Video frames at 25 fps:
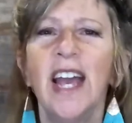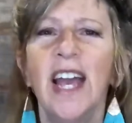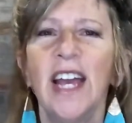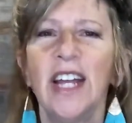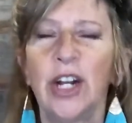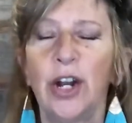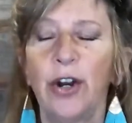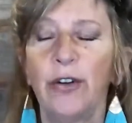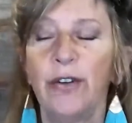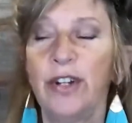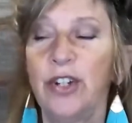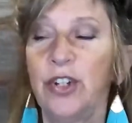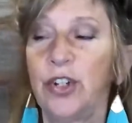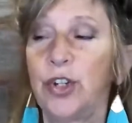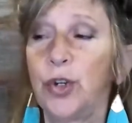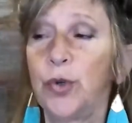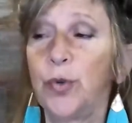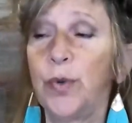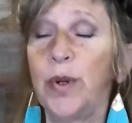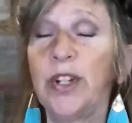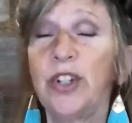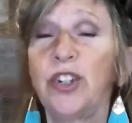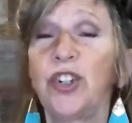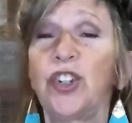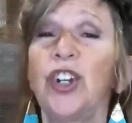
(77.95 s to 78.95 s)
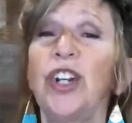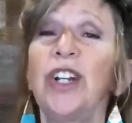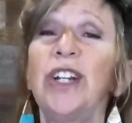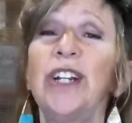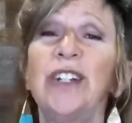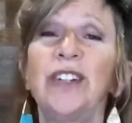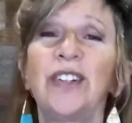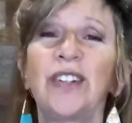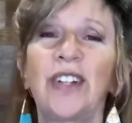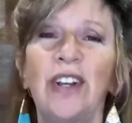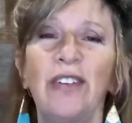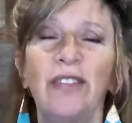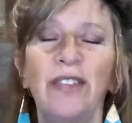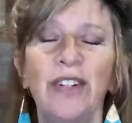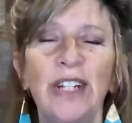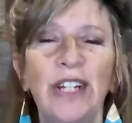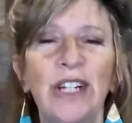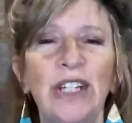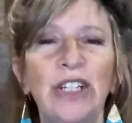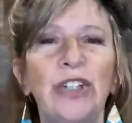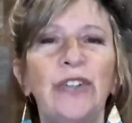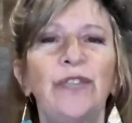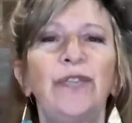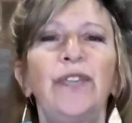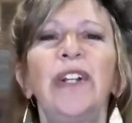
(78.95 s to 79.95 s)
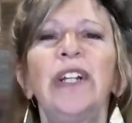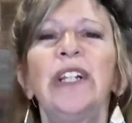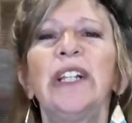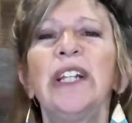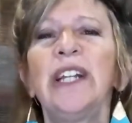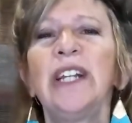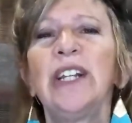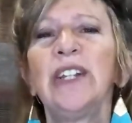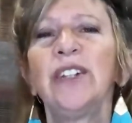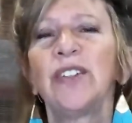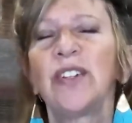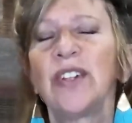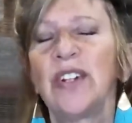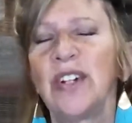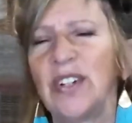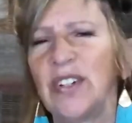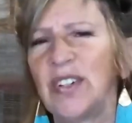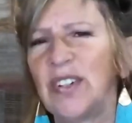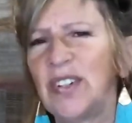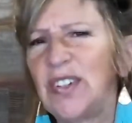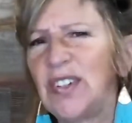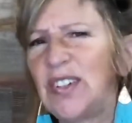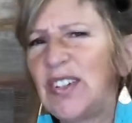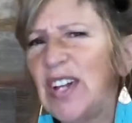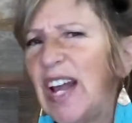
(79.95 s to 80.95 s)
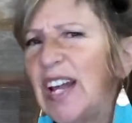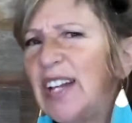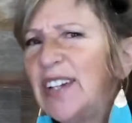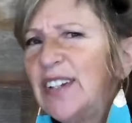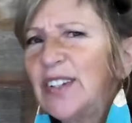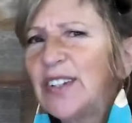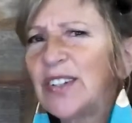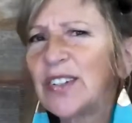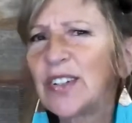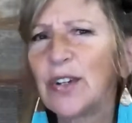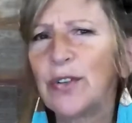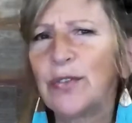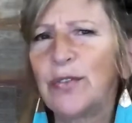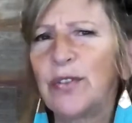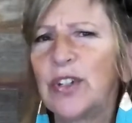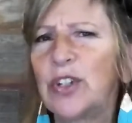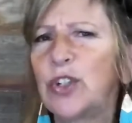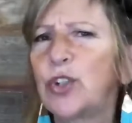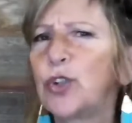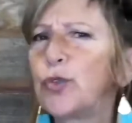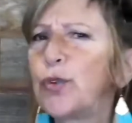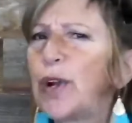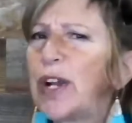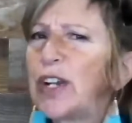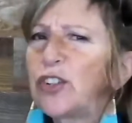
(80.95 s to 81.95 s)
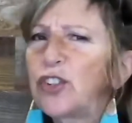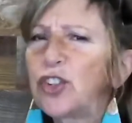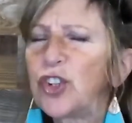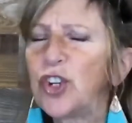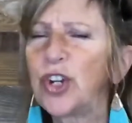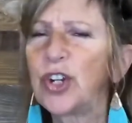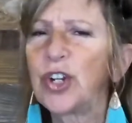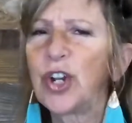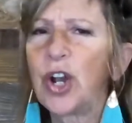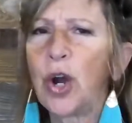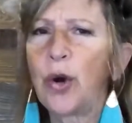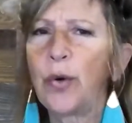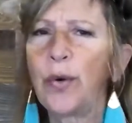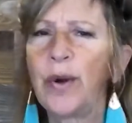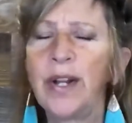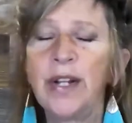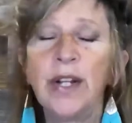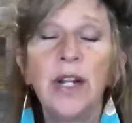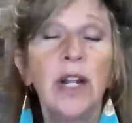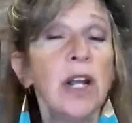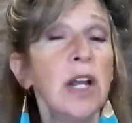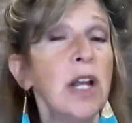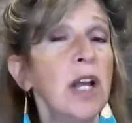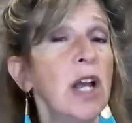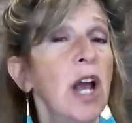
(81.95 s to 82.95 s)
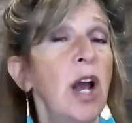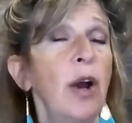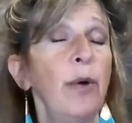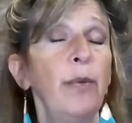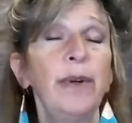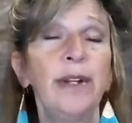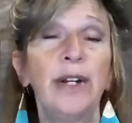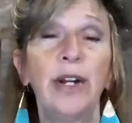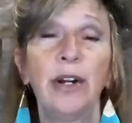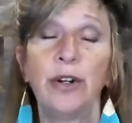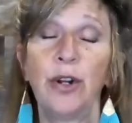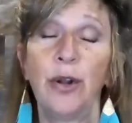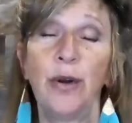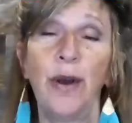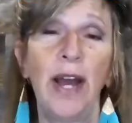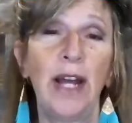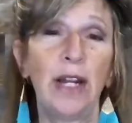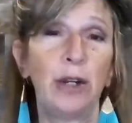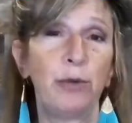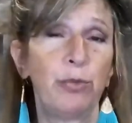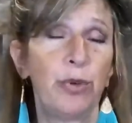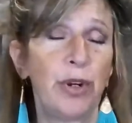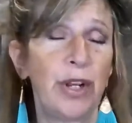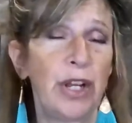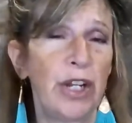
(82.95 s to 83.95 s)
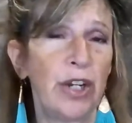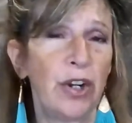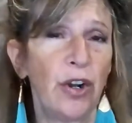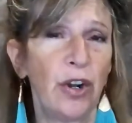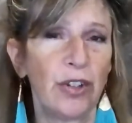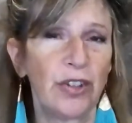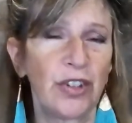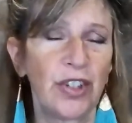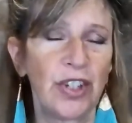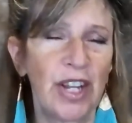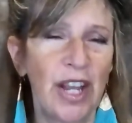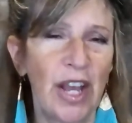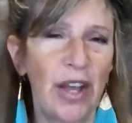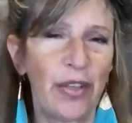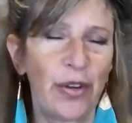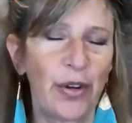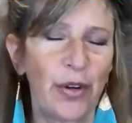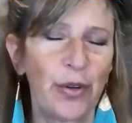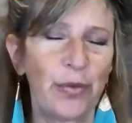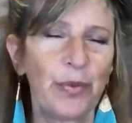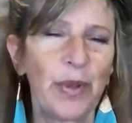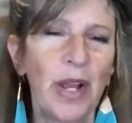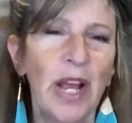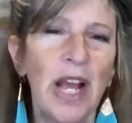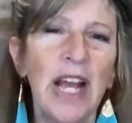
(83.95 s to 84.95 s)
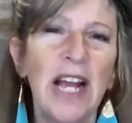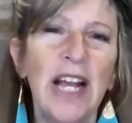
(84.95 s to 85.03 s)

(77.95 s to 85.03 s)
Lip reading: And our intuition is giving us feelings and a sense of a direction to go in, and we don't know how to bring it all together.